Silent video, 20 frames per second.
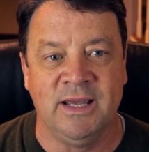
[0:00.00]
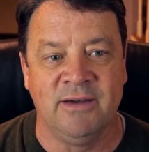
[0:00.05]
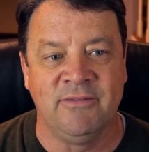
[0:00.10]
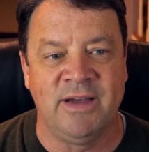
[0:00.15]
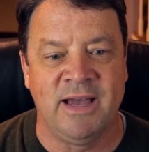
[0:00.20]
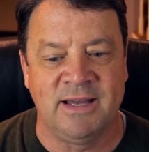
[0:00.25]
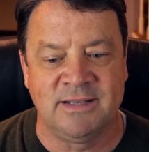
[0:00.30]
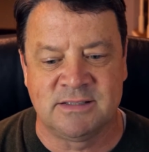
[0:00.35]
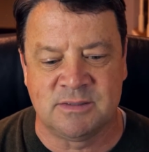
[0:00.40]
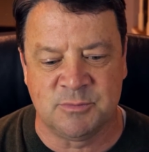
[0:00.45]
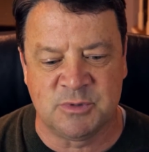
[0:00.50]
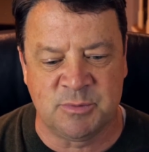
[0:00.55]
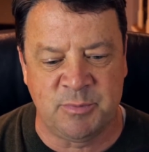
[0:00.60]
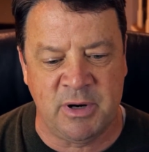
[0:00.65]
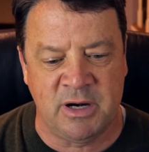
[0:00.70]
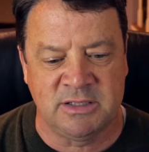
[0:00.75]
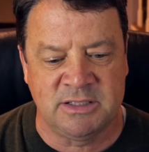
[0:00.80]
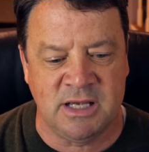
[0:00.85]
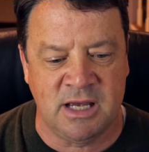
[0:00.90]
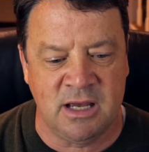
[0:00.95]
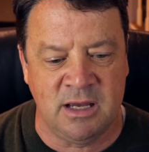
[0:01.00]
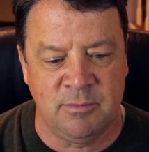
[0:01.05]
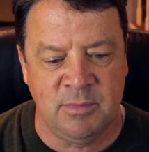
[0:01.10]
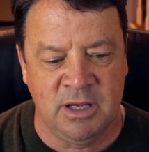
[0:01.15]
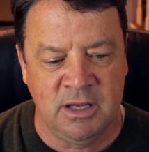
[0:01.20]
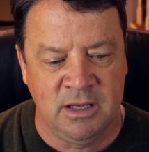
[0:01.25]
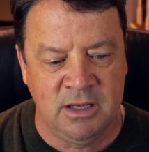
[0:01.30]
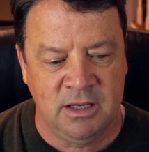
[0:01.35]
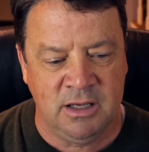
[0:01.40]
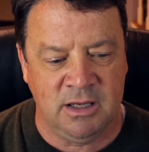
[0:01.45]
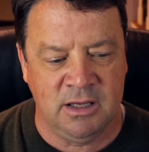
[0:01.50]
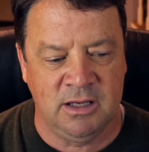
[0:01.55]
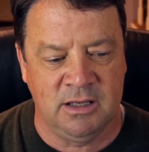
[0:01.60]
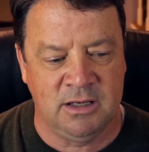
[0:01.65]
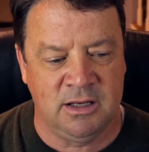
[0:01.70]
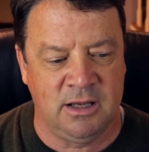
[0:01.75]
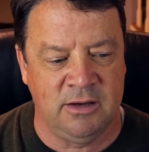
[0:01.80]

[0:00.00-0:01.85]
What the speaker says: I've had some spare time and